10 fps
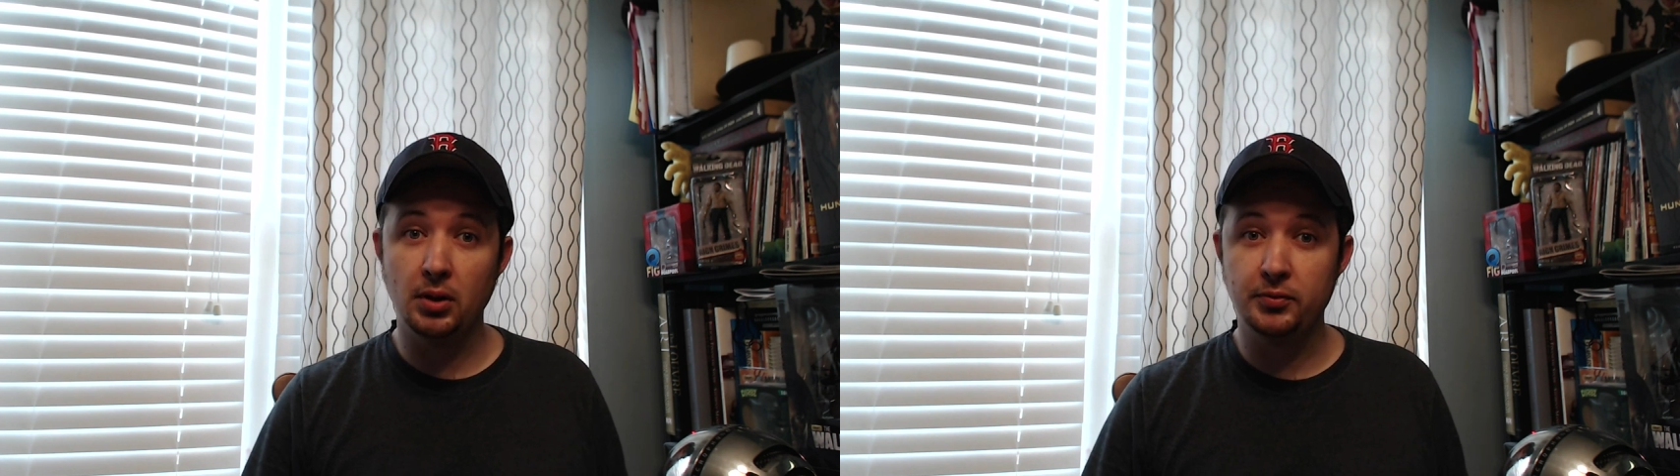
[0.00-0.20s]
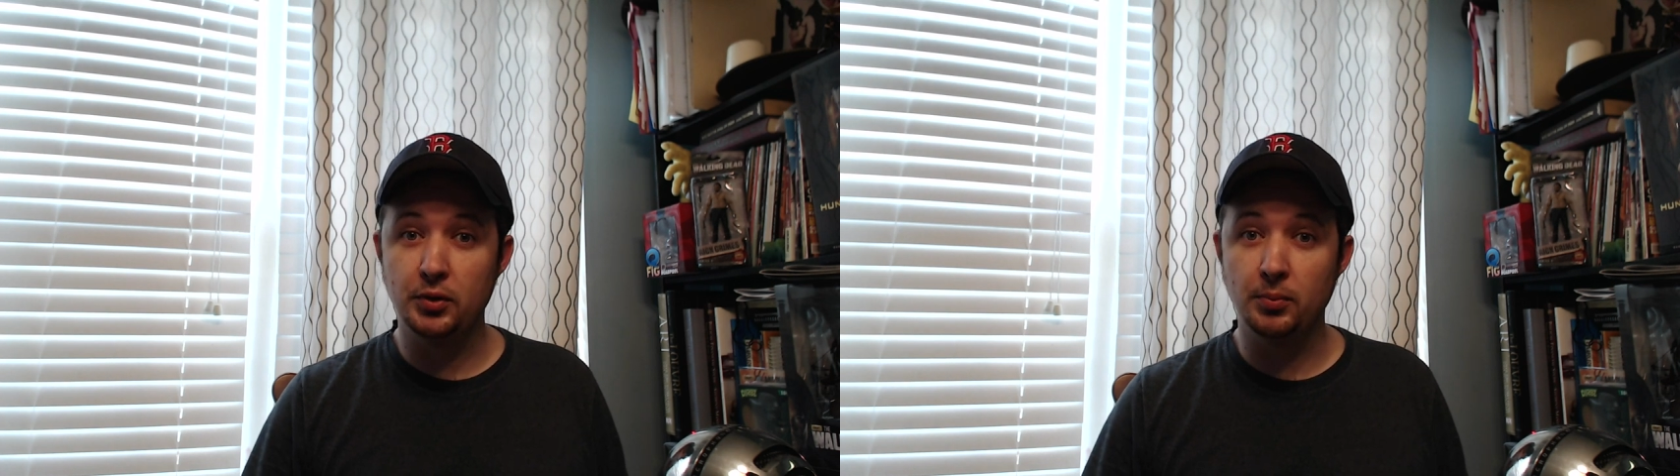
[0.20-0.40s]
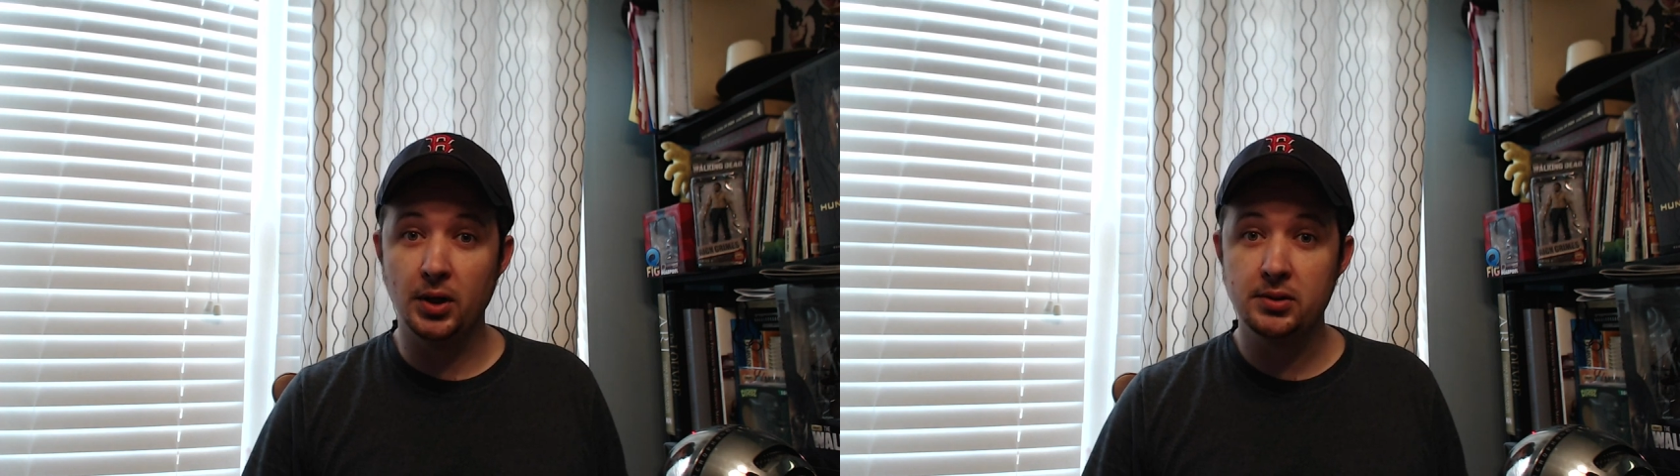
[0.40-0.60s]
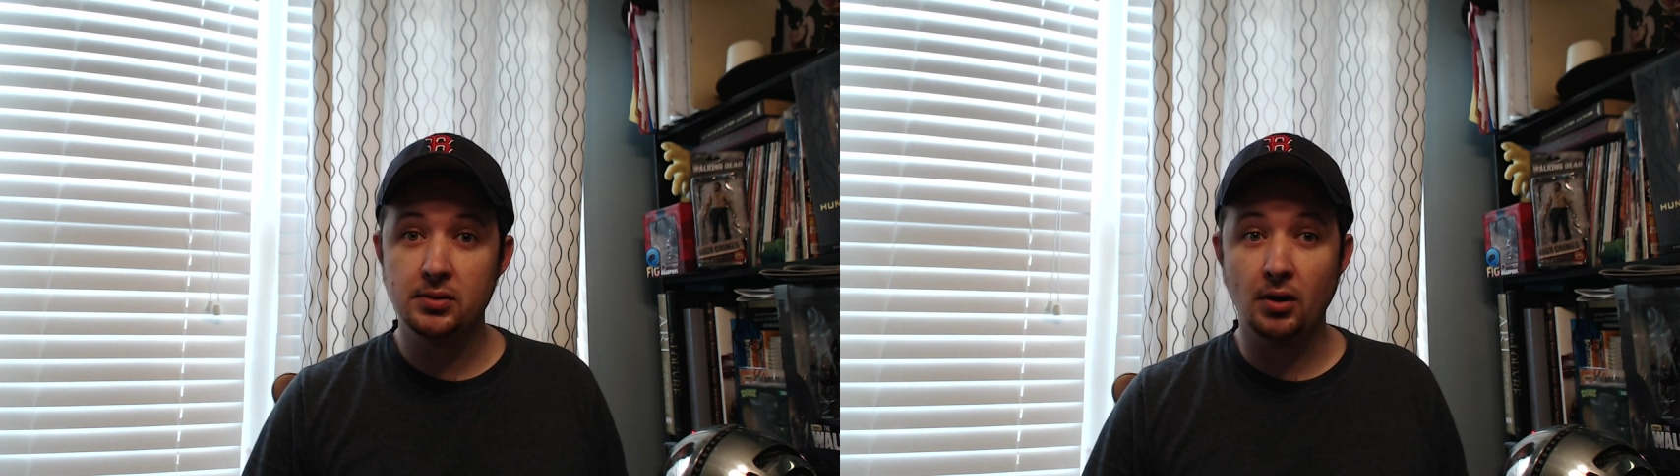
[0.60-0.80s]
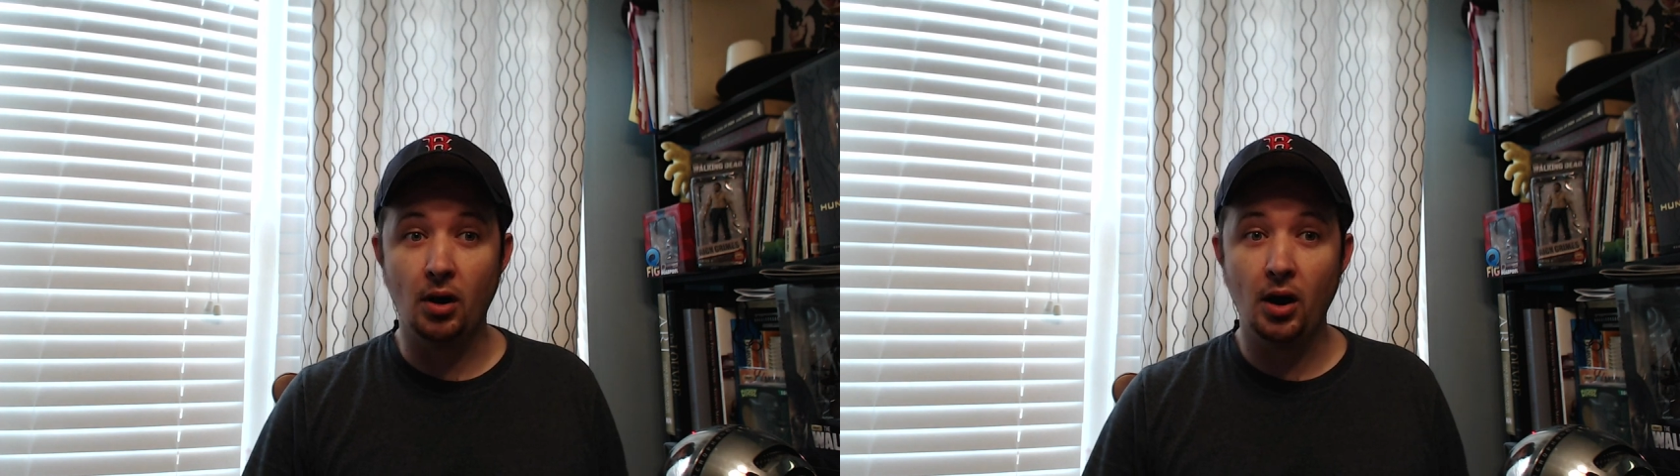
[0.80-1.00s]
few months
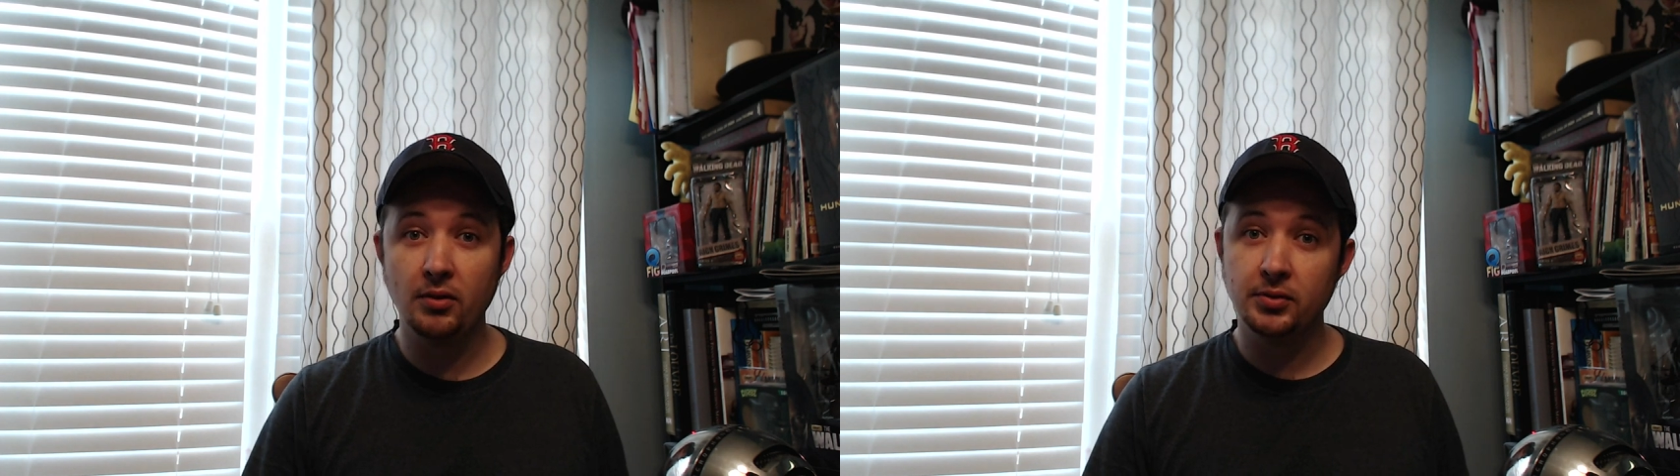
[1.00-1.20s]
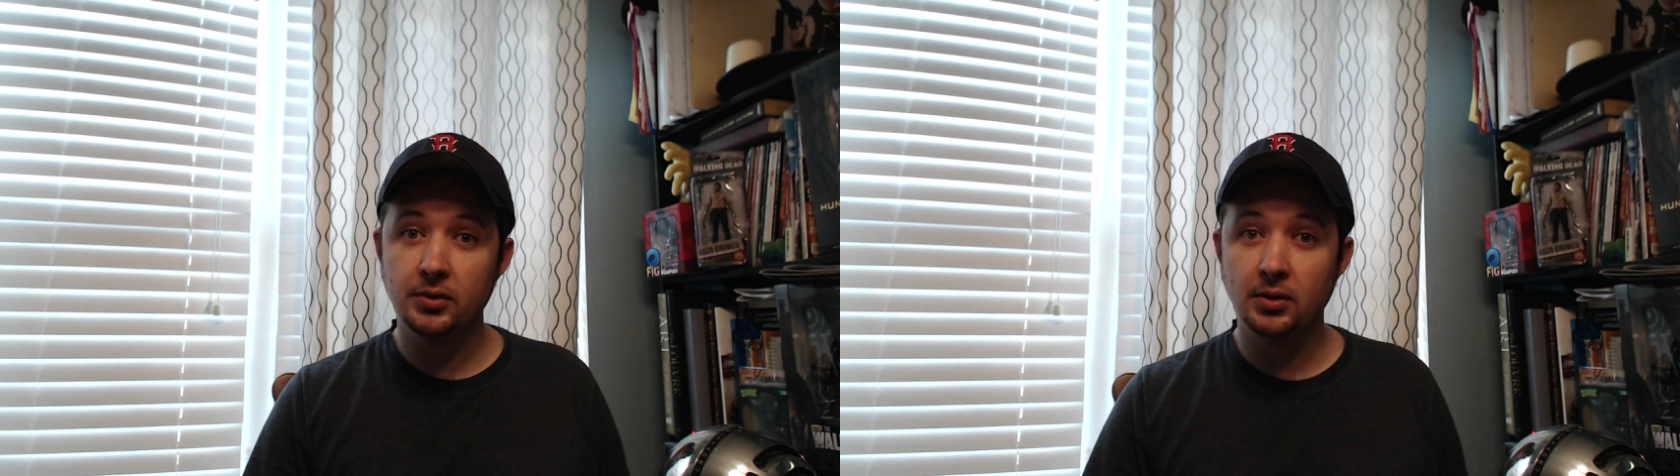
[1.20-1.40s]
off,